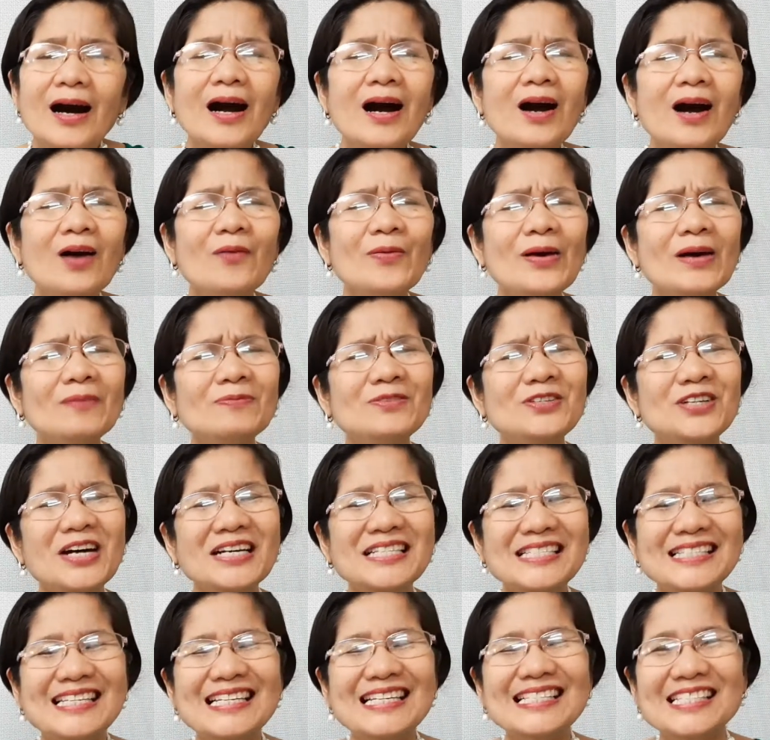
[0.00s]
We have just
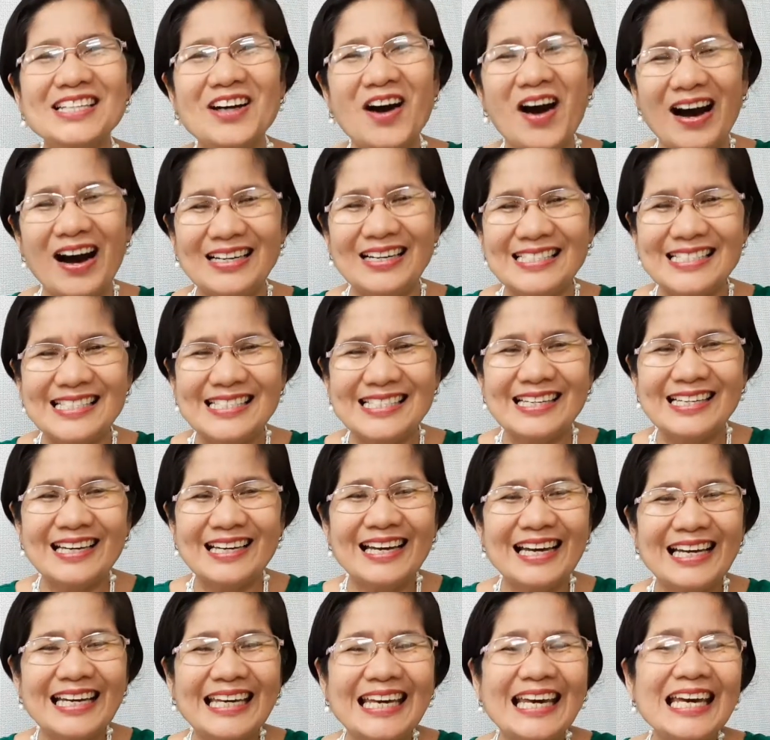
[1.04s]
discussed
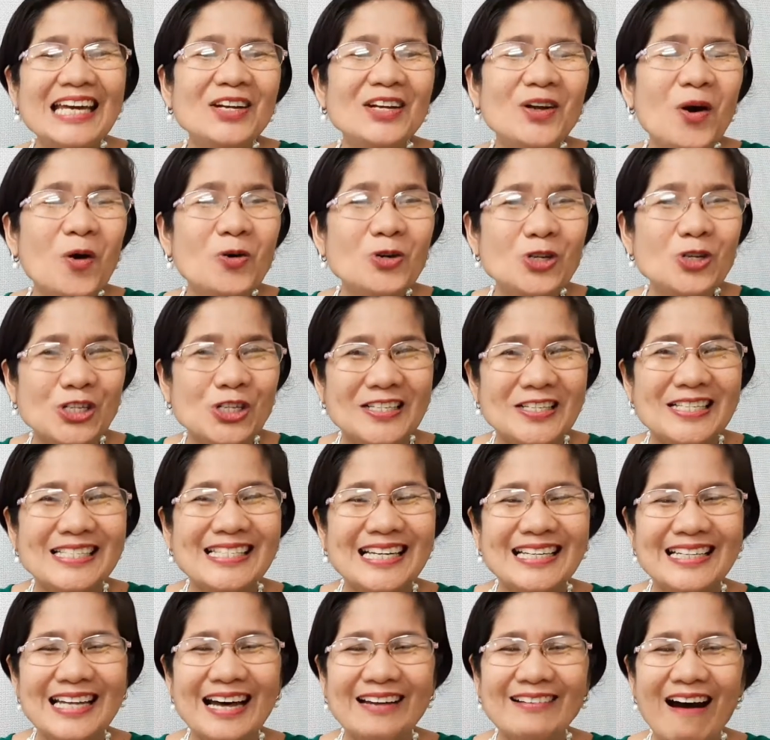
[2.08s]
key notions in
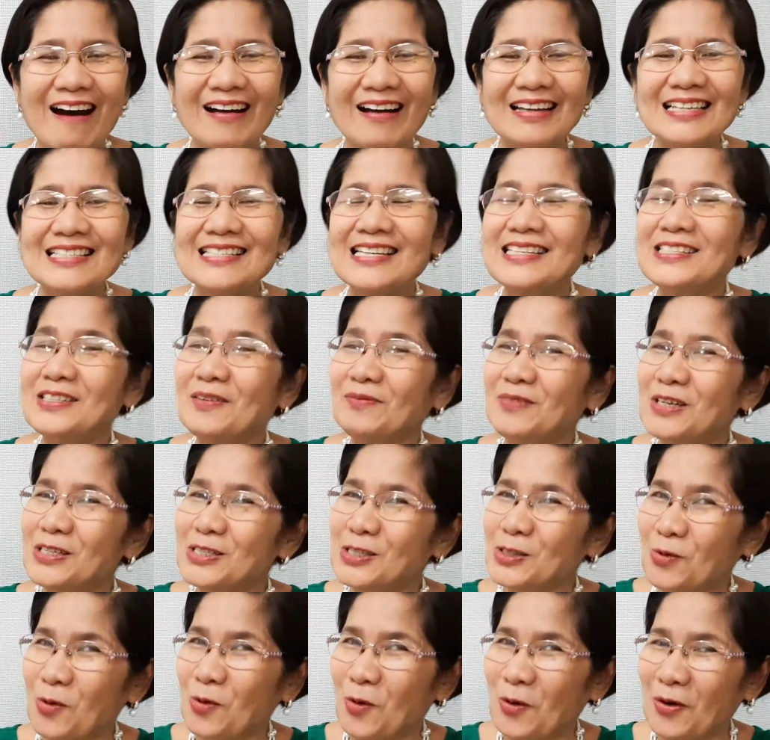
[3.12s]
the analysis of
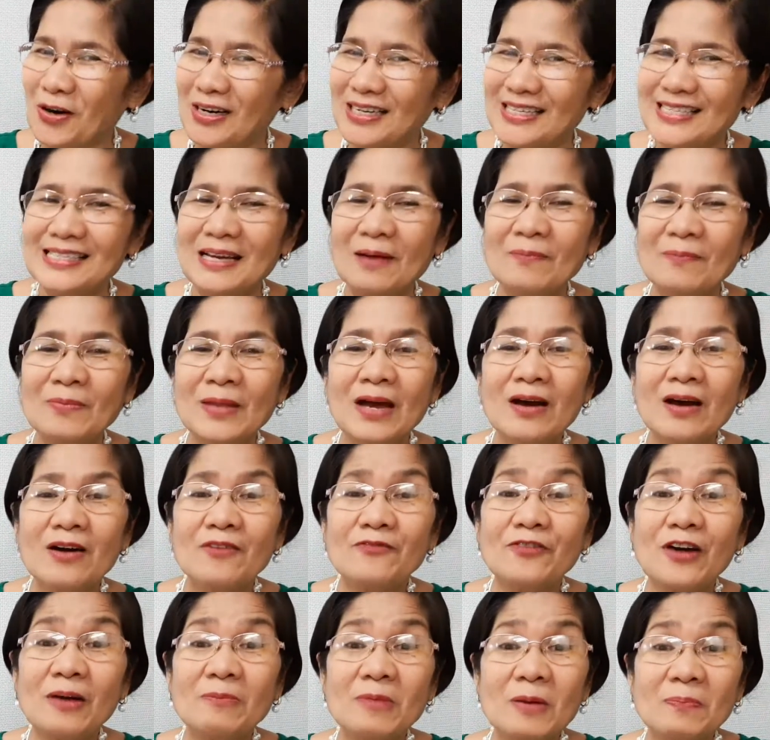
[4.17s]
discourse
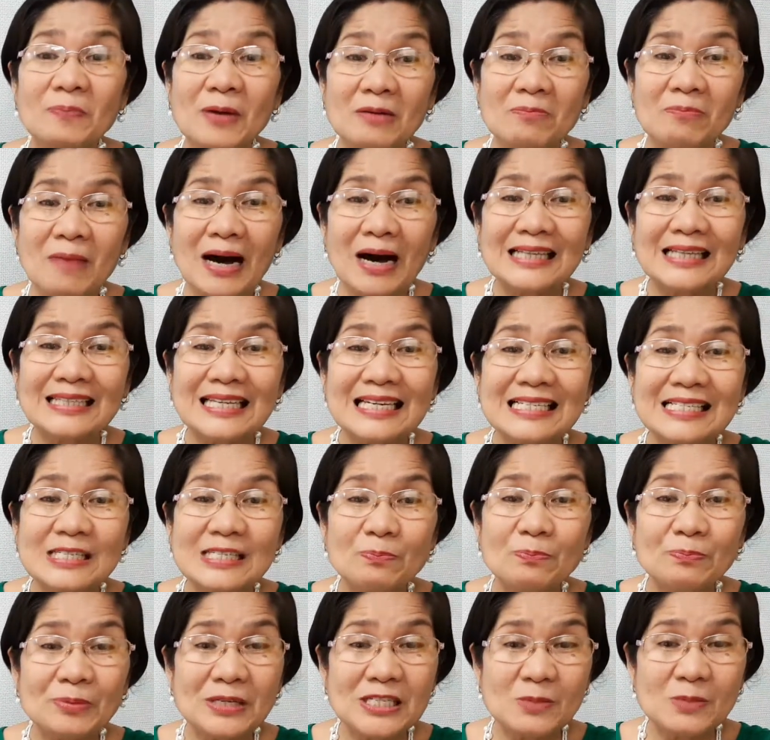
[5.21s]
from a pragmatics
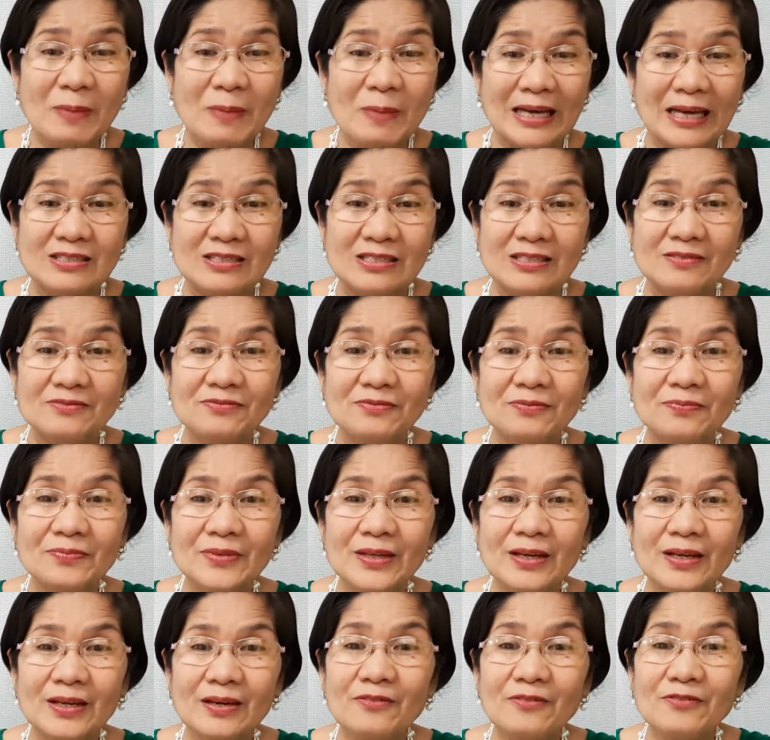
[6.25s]
perspective,
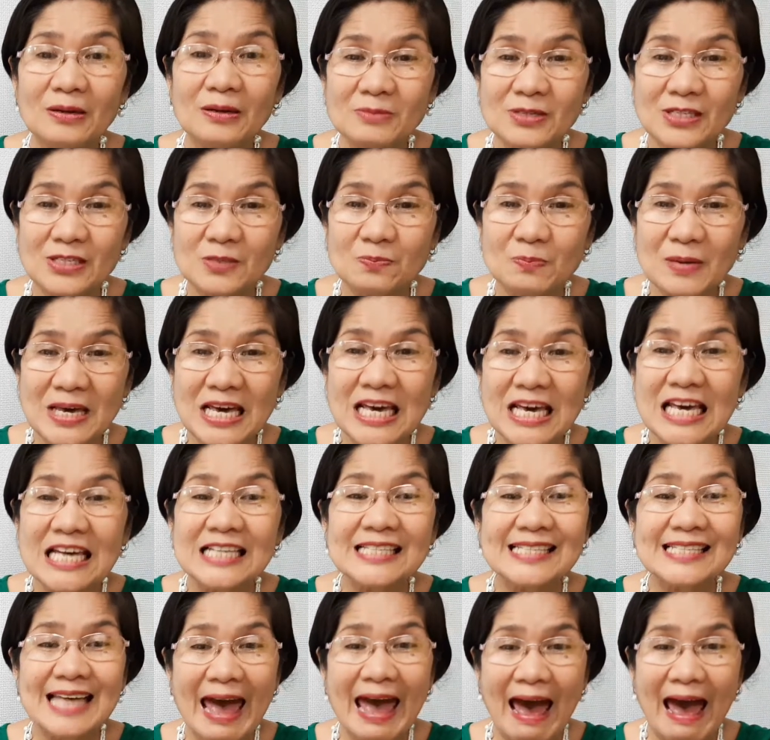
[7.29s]
from
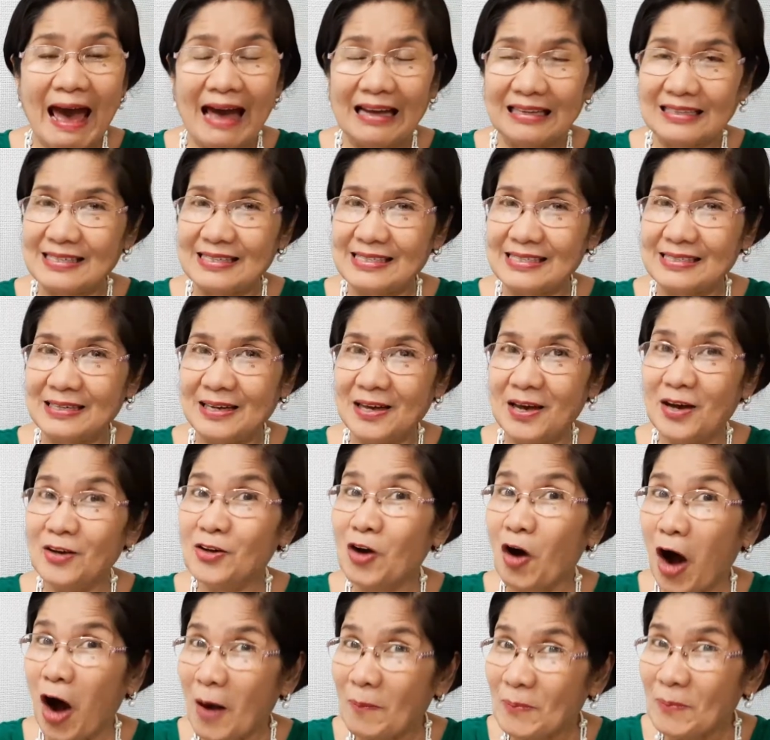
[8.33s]
speech acts,
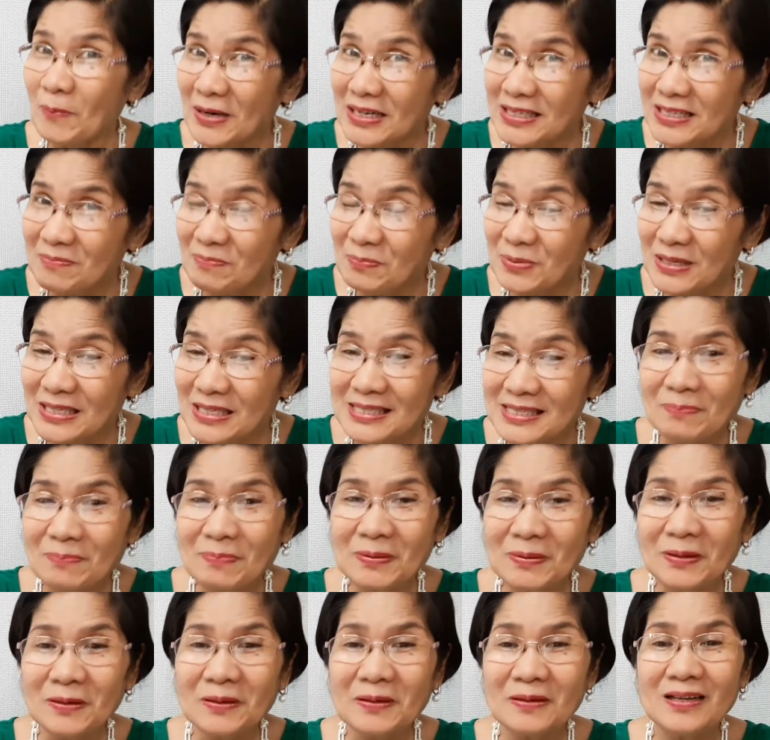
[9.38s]
cooperative
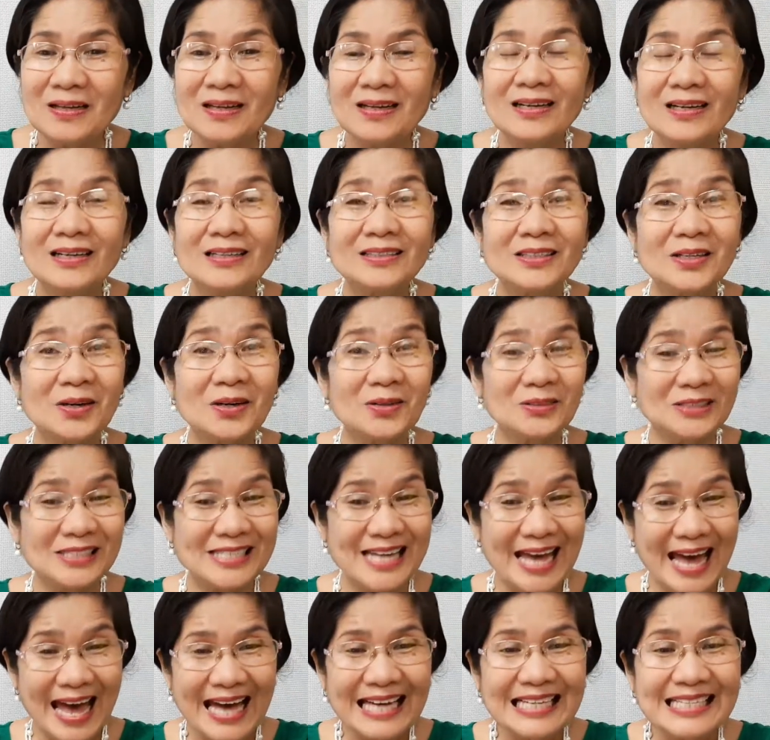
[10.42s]
principle,
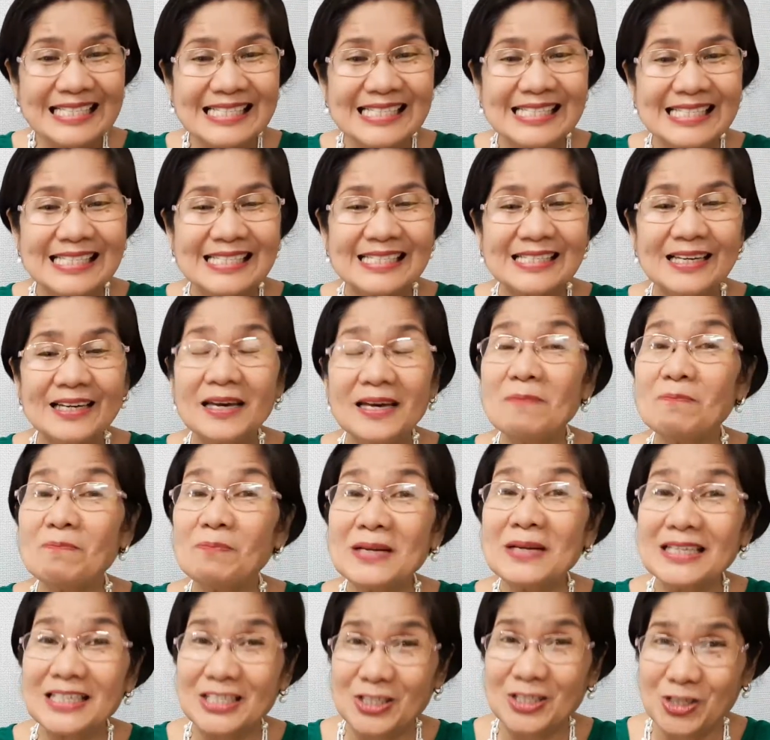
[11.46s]
co-texts,
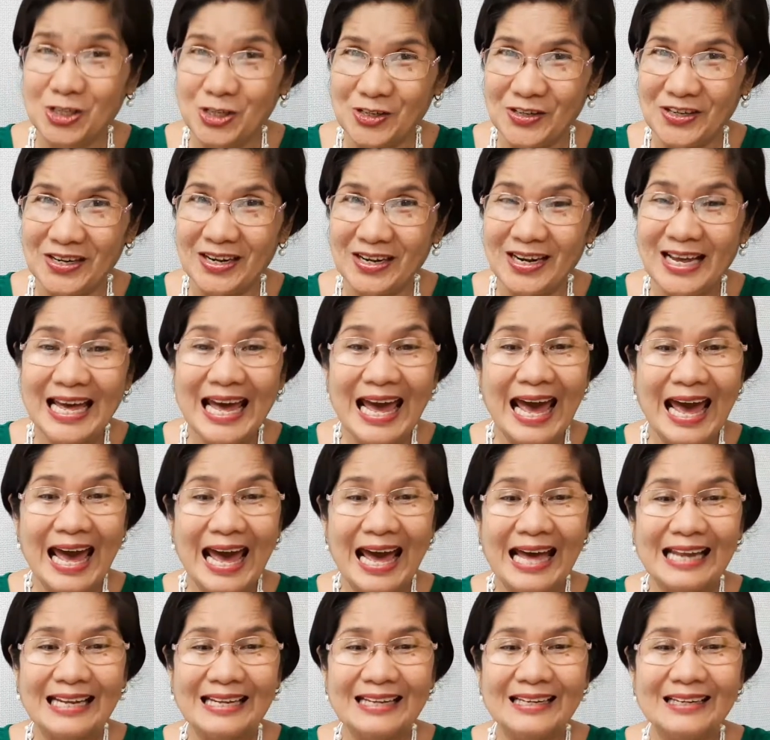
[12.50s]
implicature,
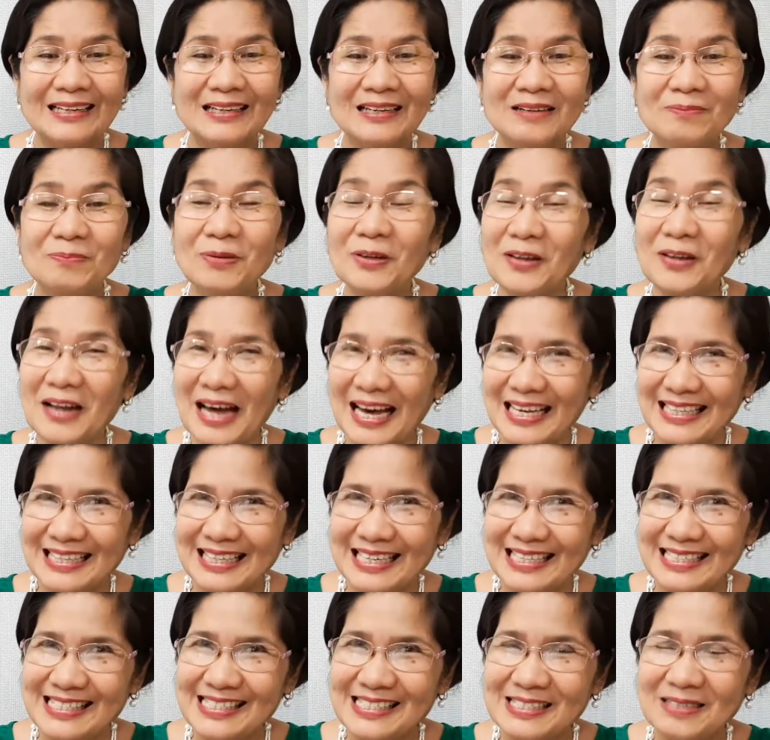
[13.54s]
and
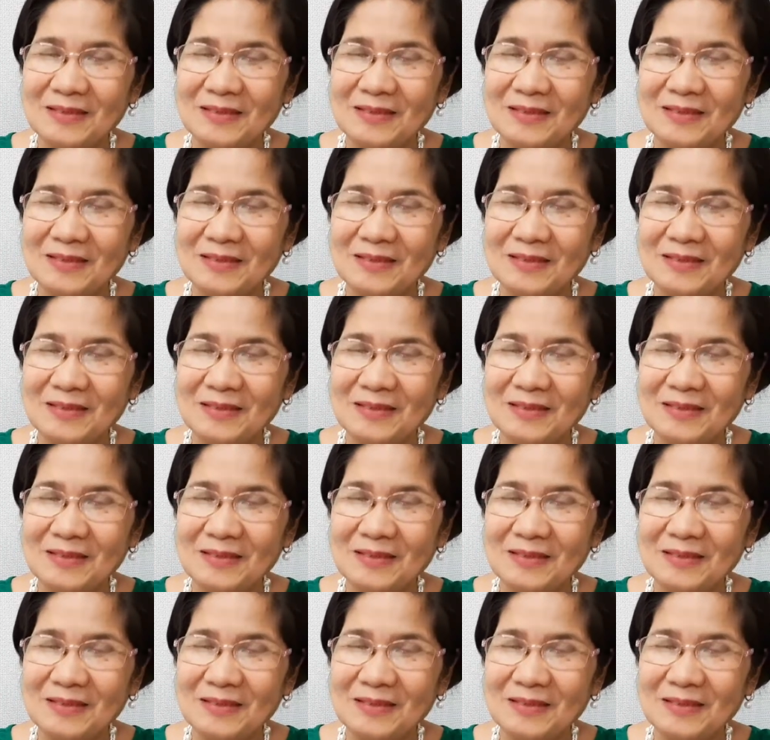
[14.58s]
politeness.